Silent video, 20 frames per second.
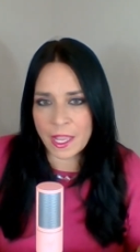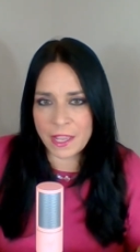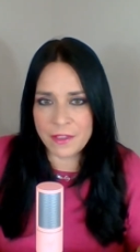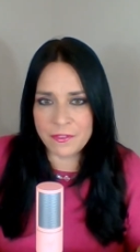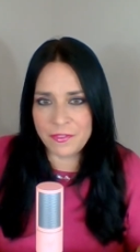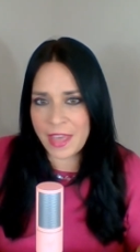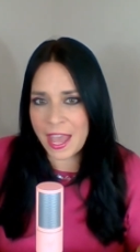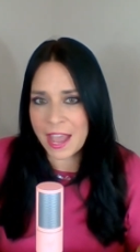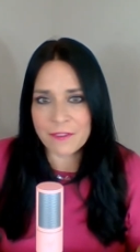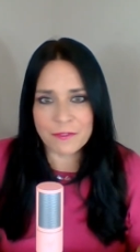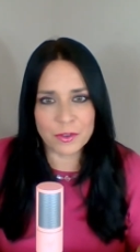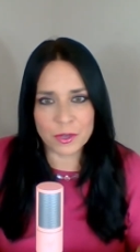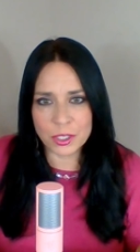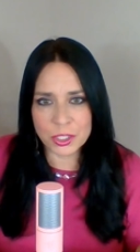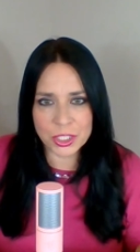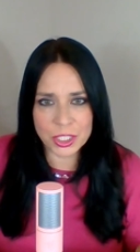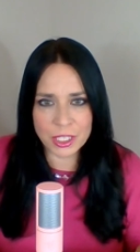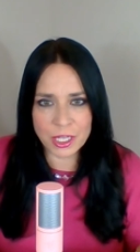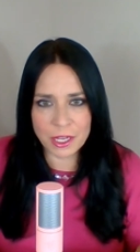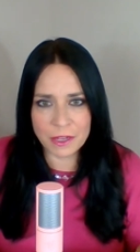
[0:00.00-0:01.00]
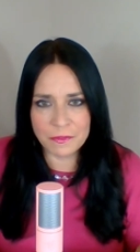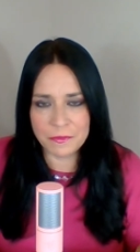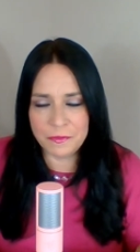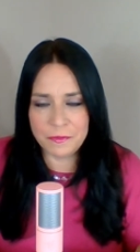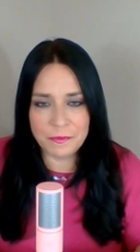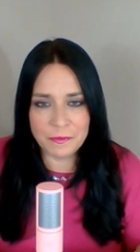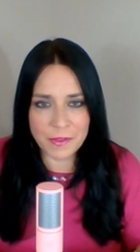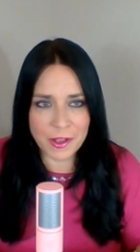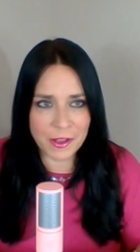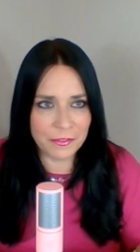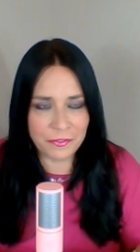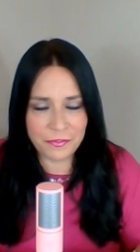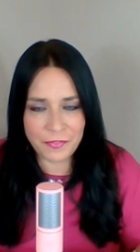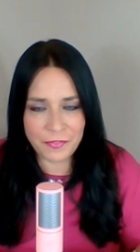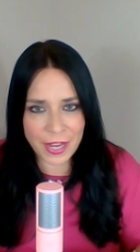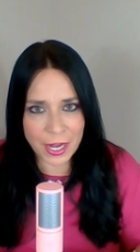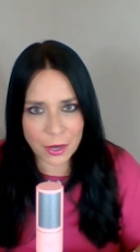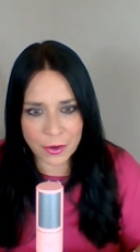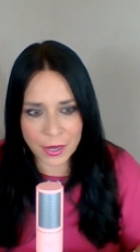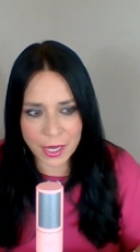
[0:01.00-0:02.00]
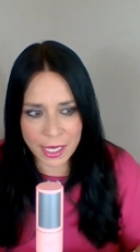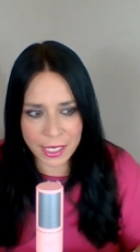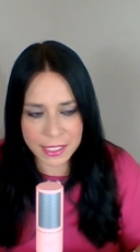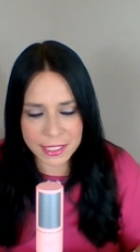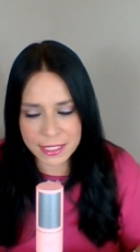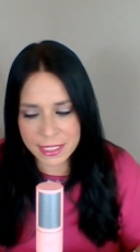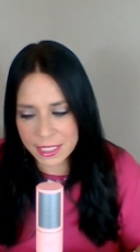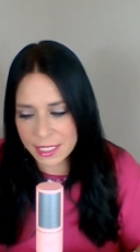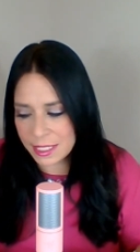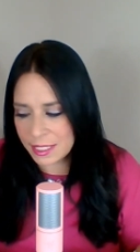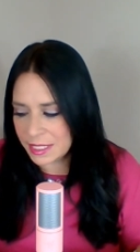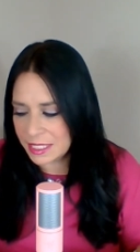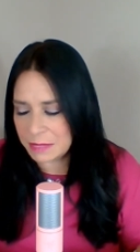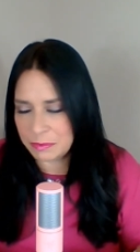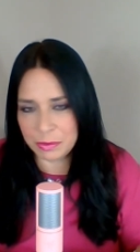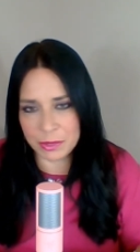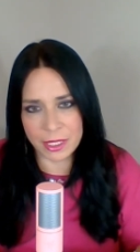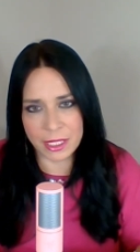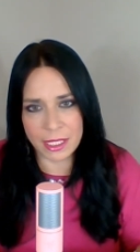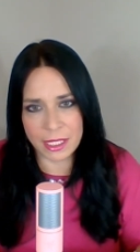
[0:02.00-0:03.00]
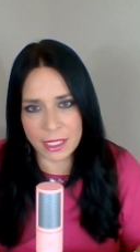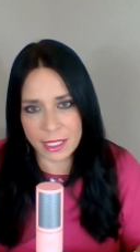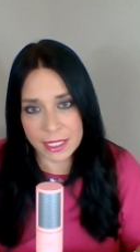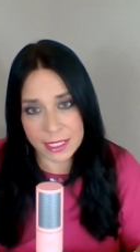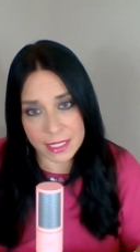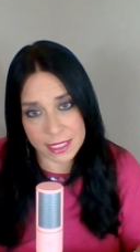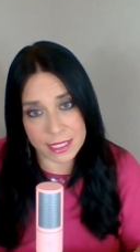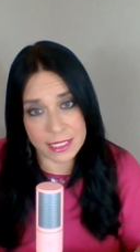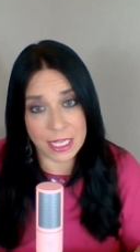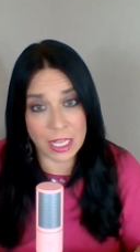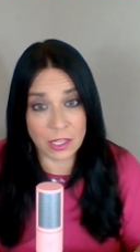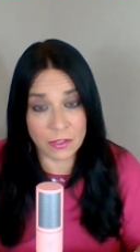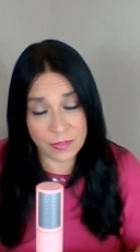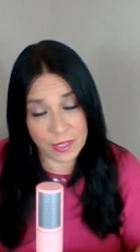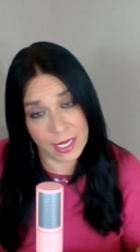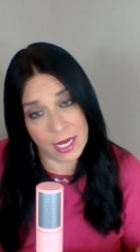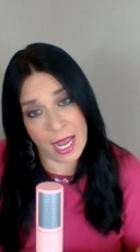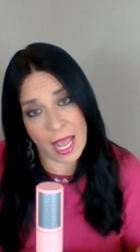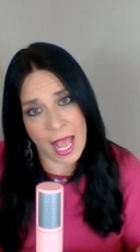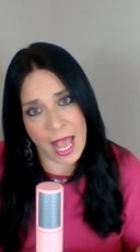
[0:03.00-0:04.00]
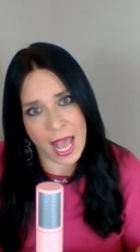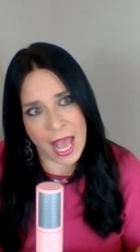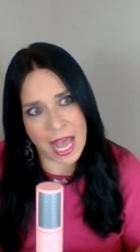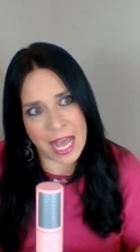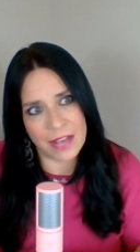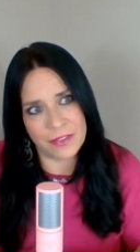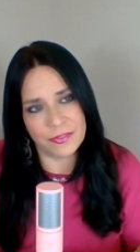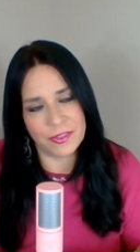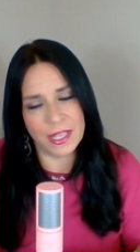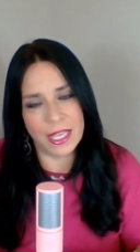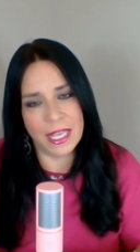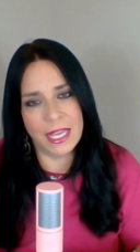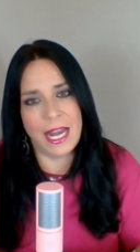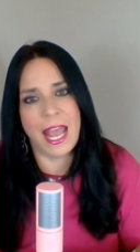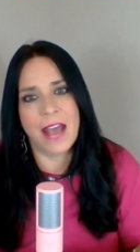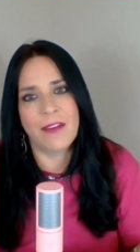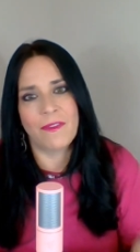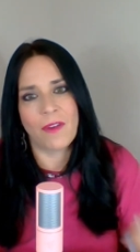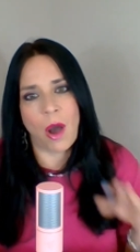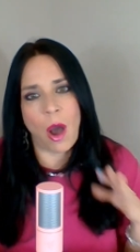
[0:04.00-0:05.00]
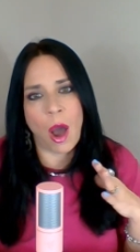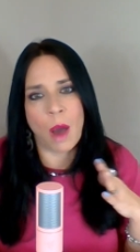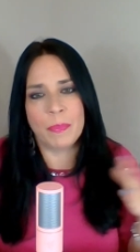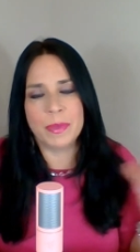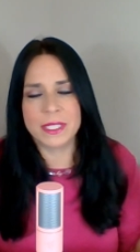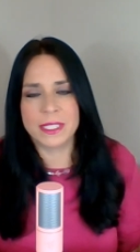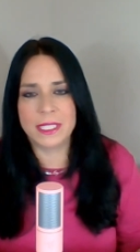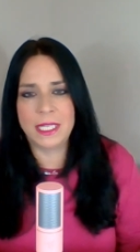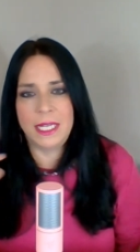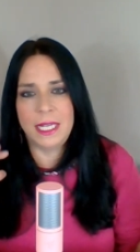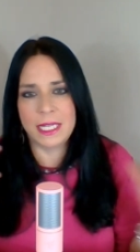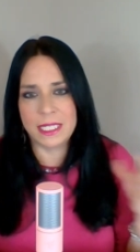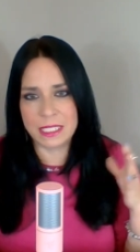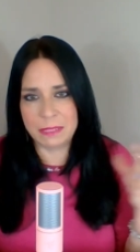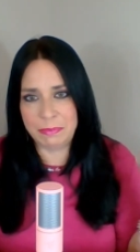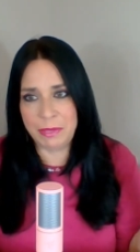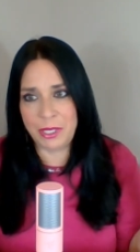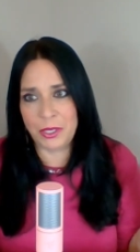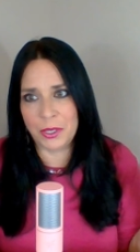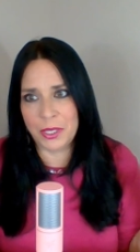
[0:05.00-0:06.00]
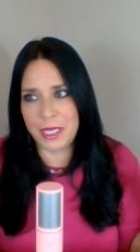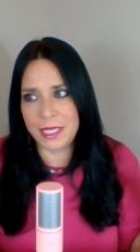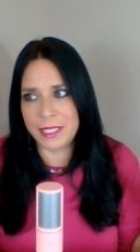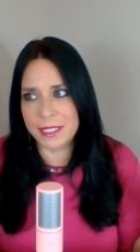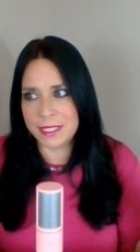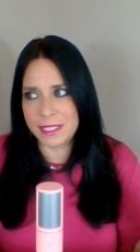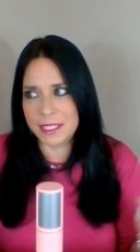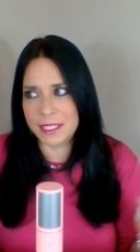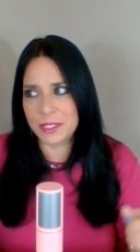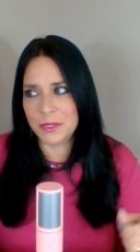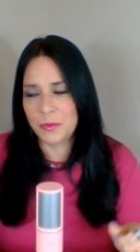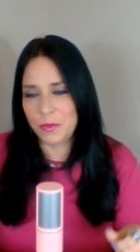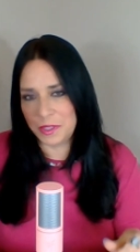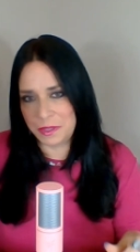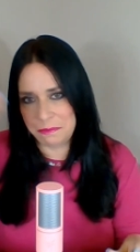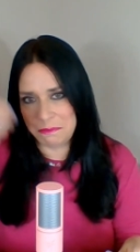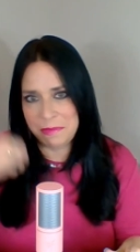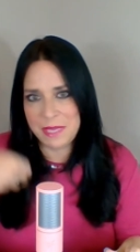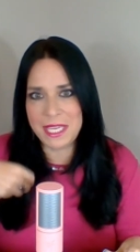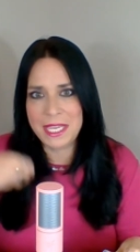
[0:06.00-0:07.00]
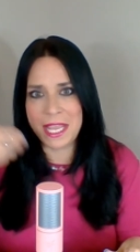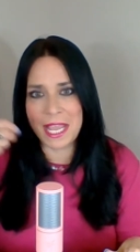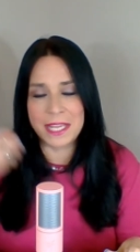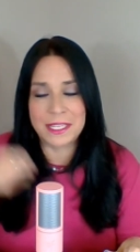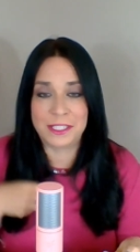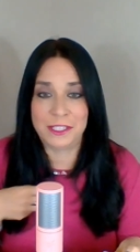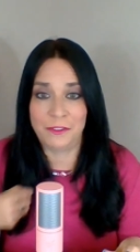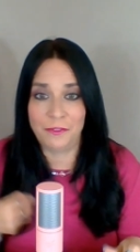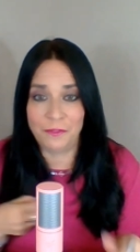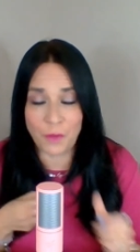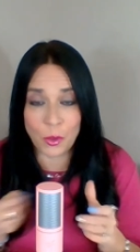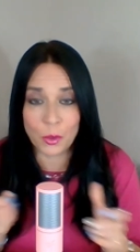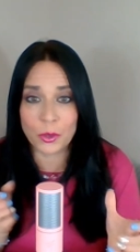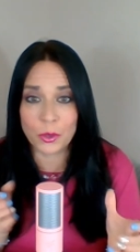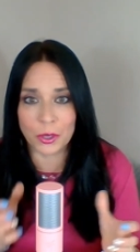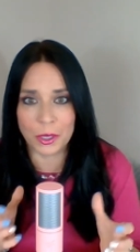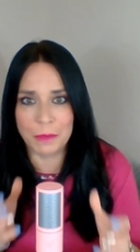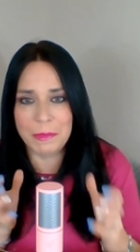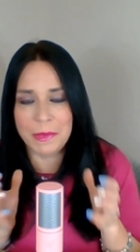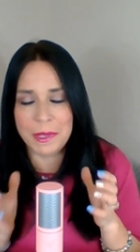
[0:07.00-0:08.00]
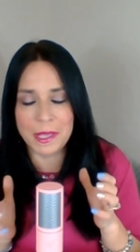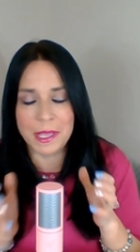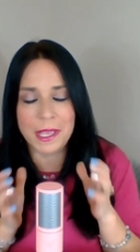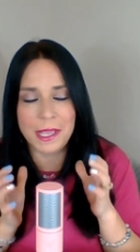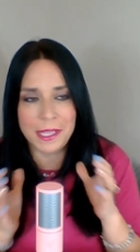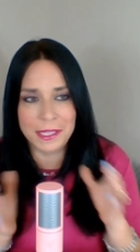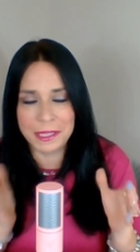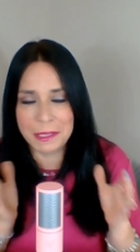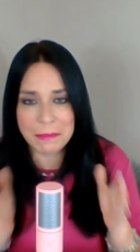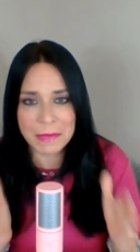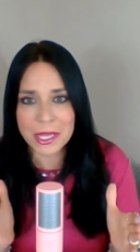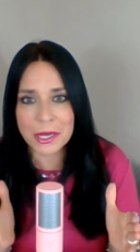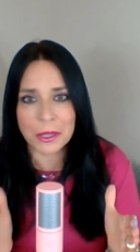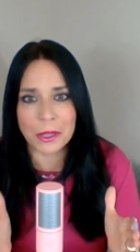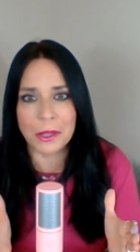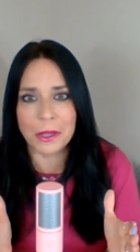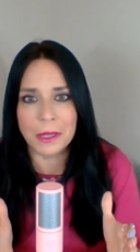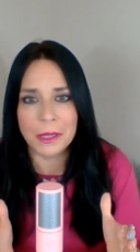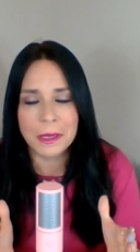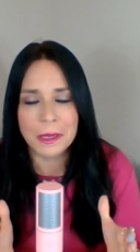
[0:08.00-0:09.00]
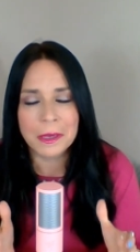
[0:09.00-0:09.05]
that version of fairy didn't split itself in half and have opposite experiences with me as the fulcrum in the middle,